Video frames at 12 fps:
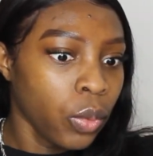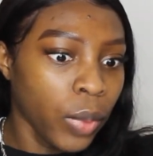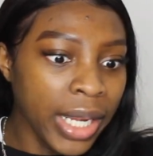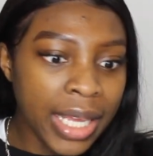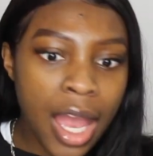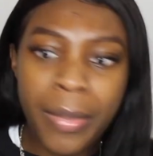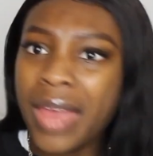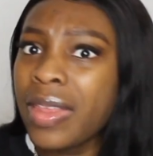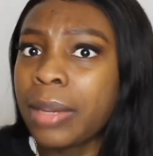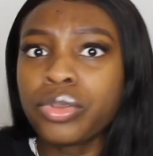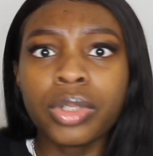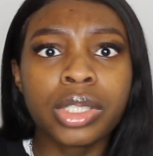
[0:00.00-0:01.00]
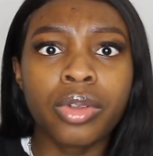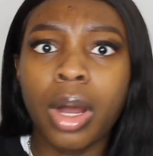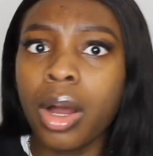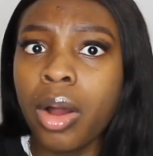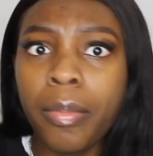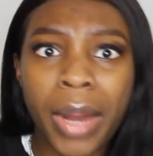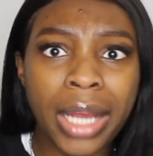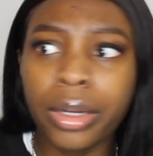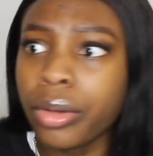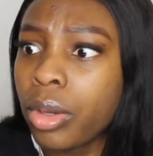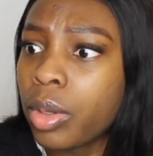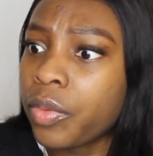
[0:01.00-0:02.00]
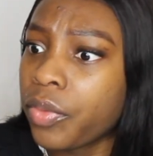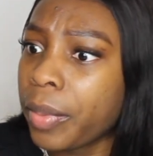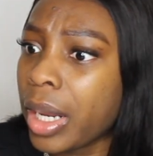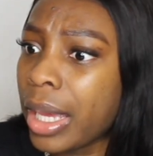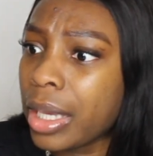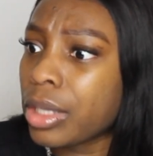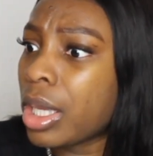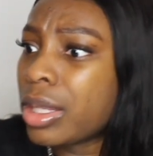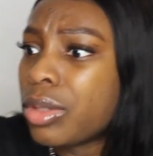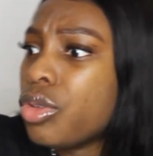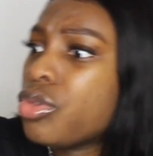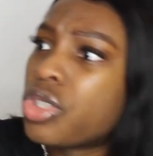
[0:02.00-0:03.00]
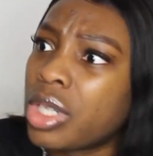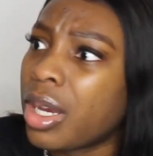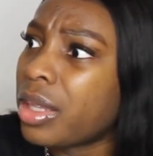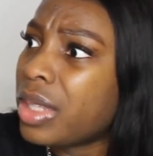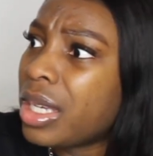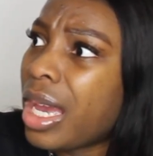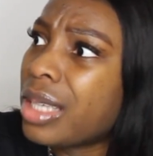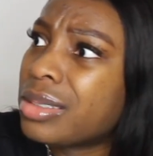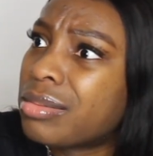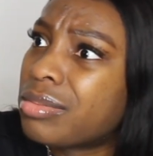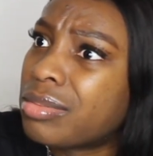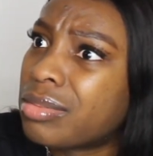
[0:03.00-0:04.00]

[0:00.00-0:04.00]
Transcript: William, and then I'm sure he's got a whole, but I don't know if about like, and Eugenia, I think, has,